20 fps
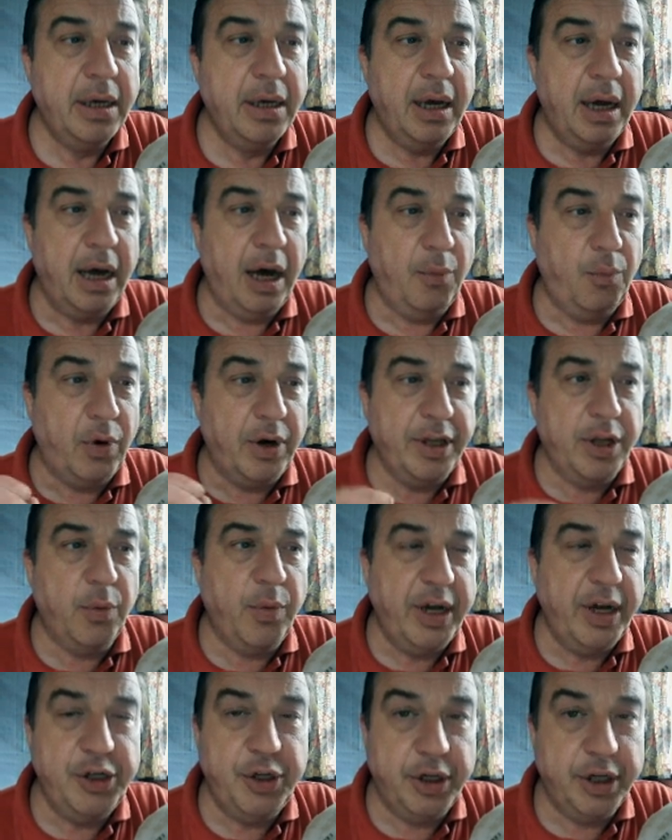And one of the
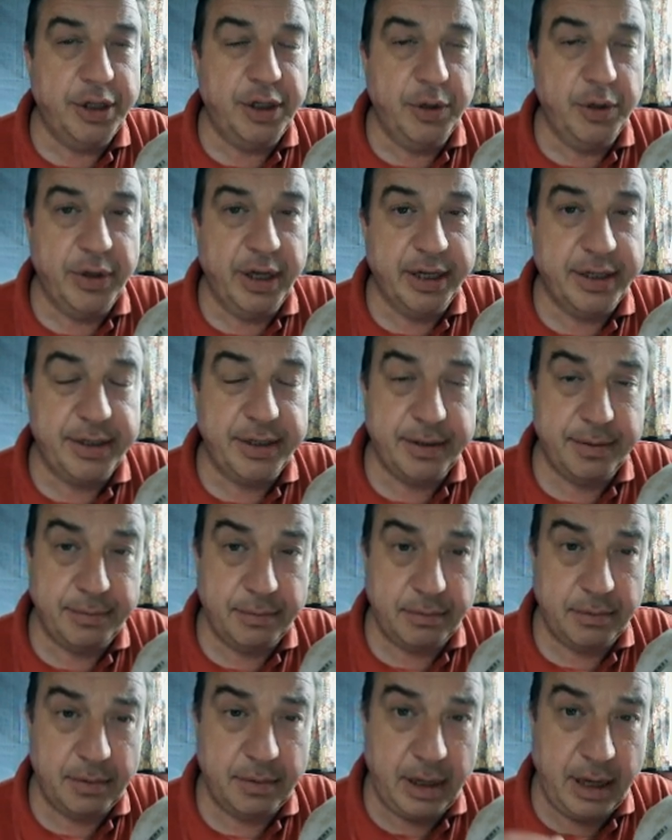ways you could do this,
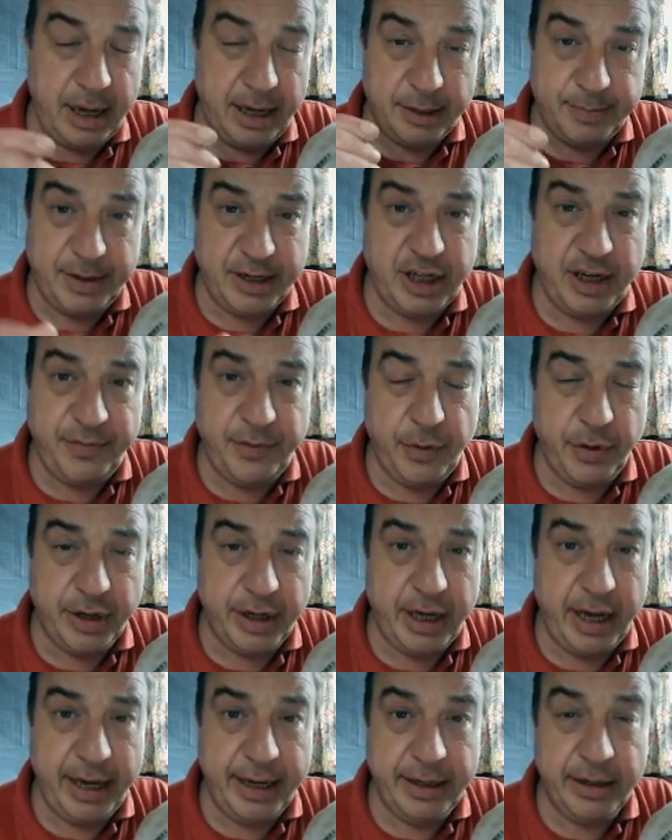especially if you're a
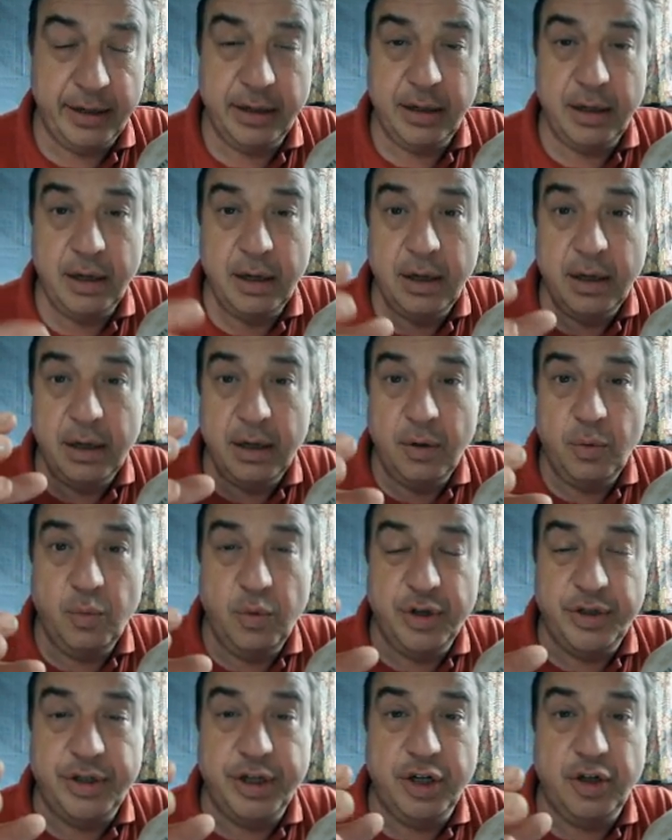king,
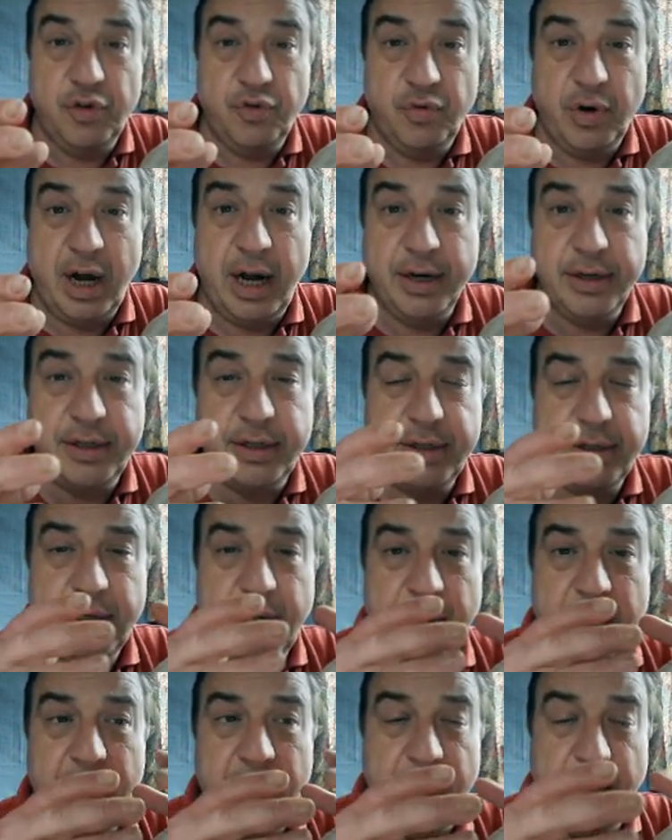was to grant
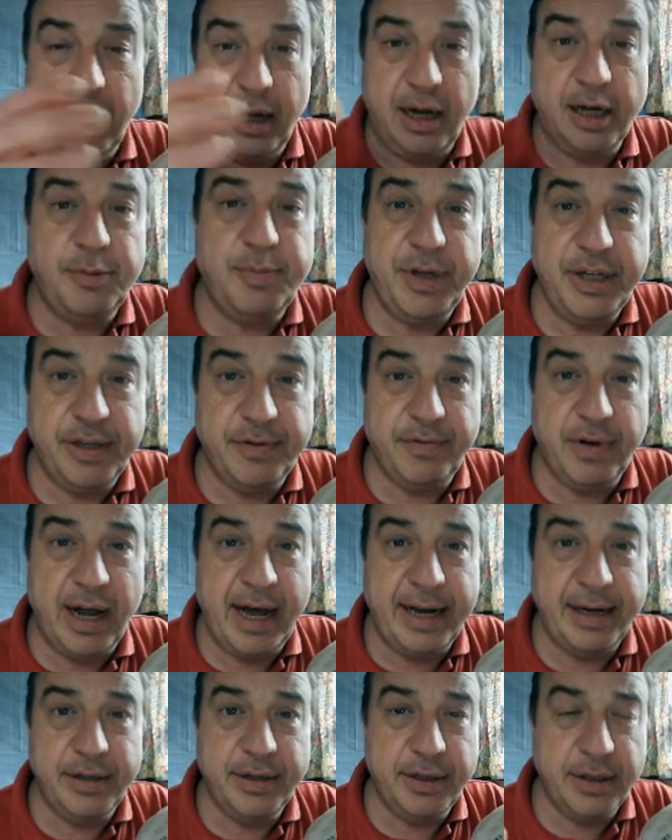a large piece of
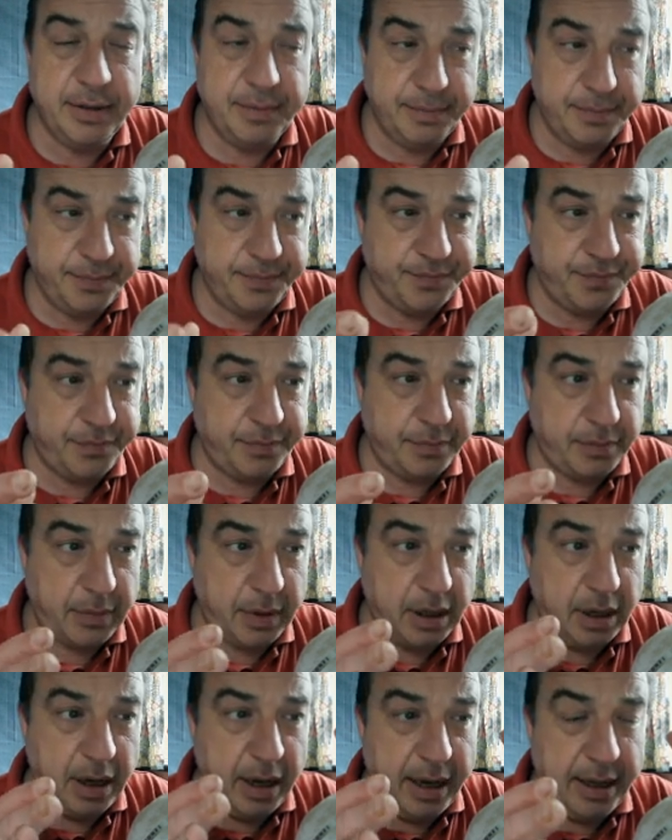land,
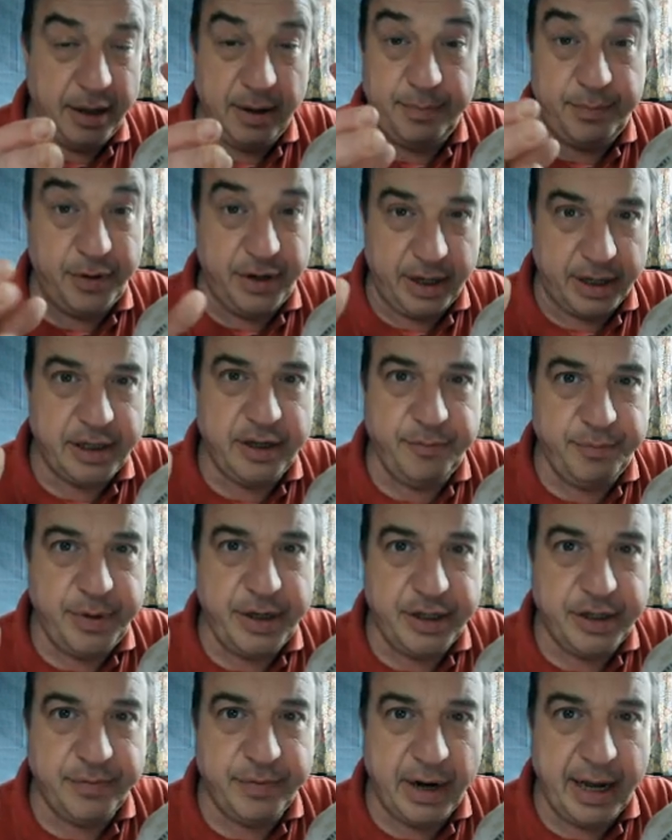a productive
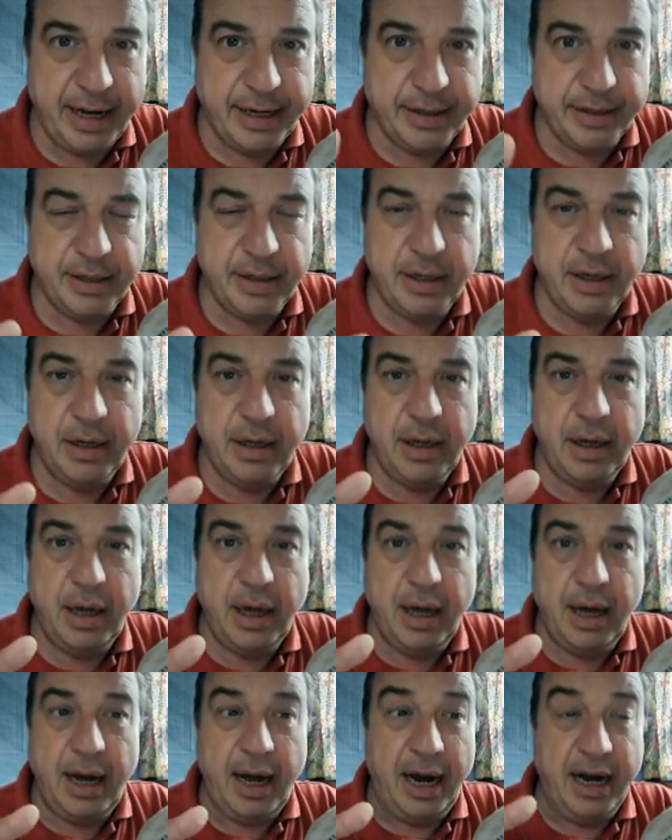piece of land,
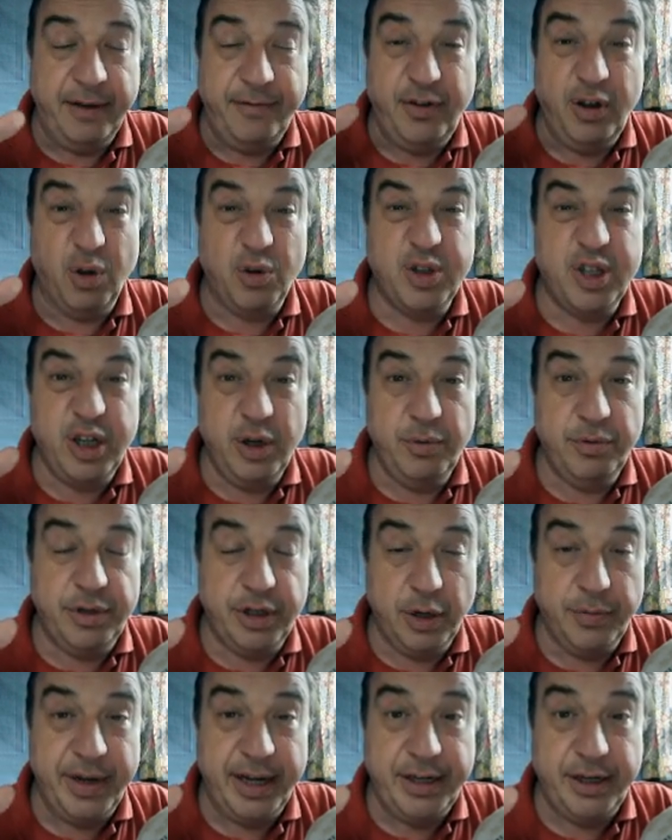and if you also
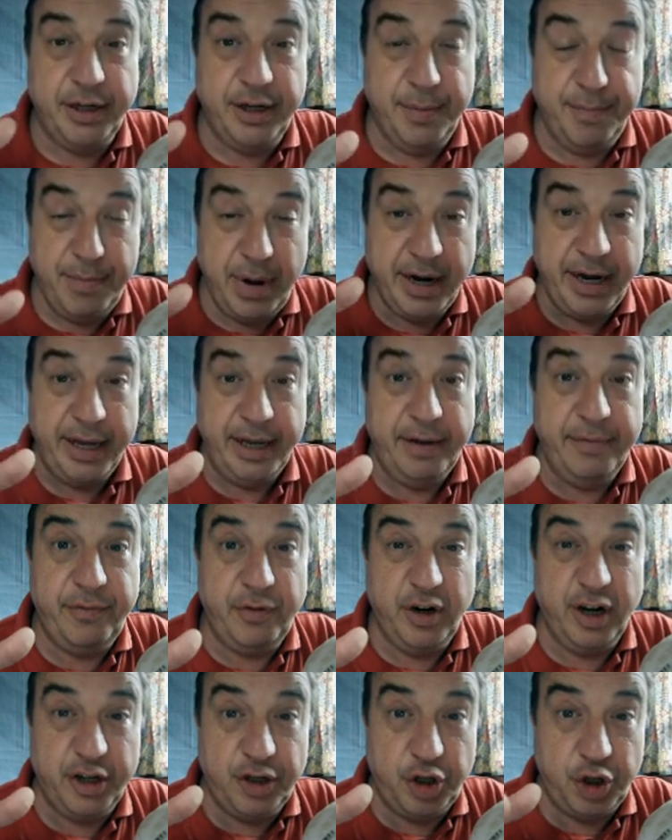donated the money for
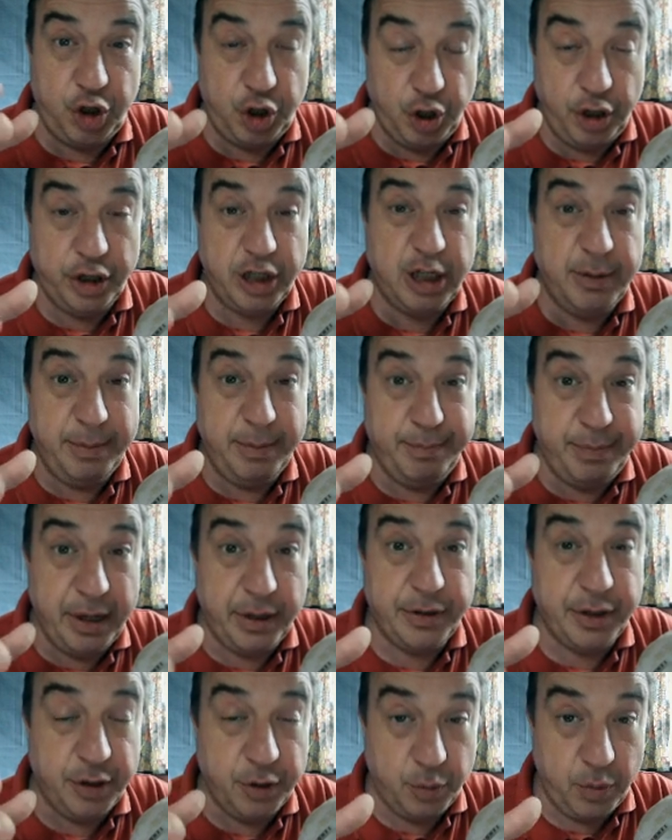a church to be
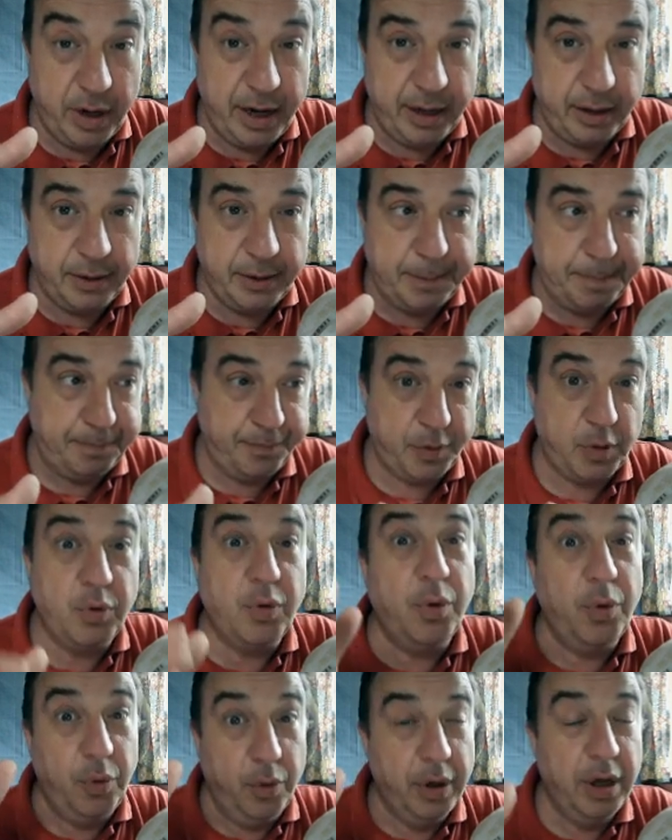built as well,
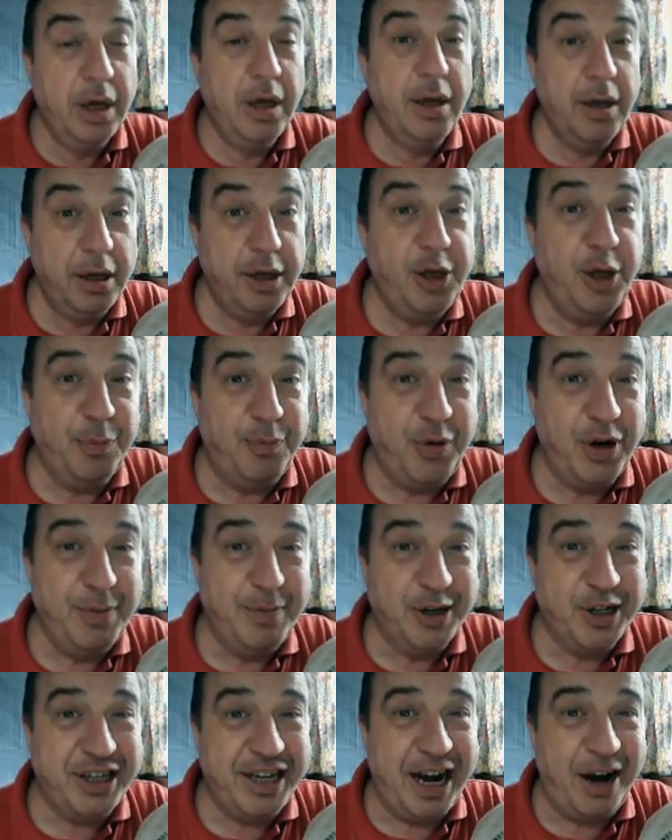you're pretty
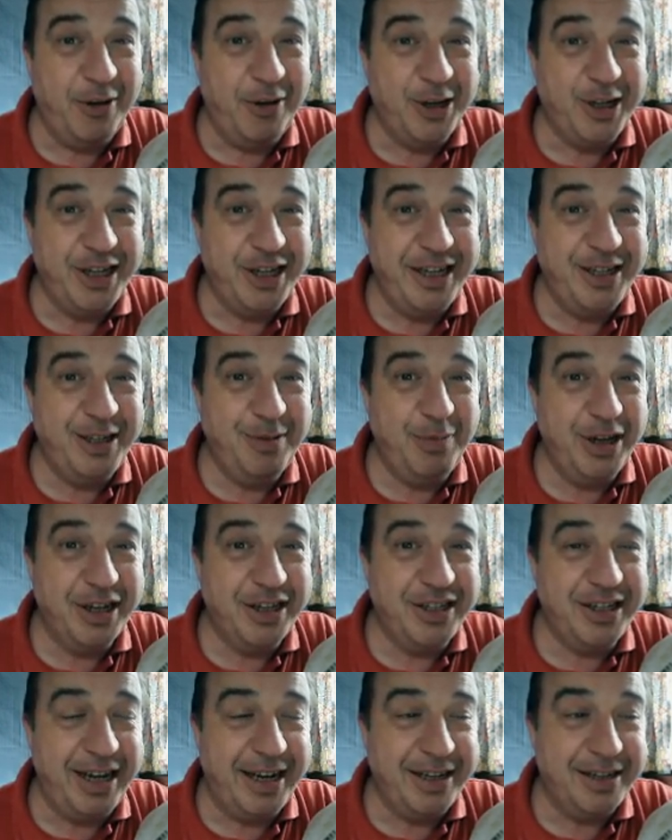much guaranteed to be a
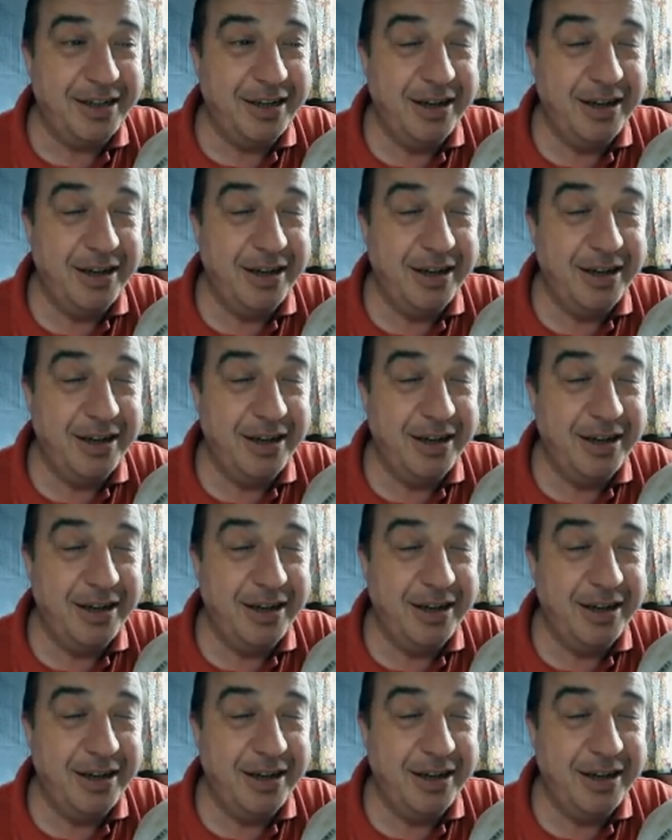saint.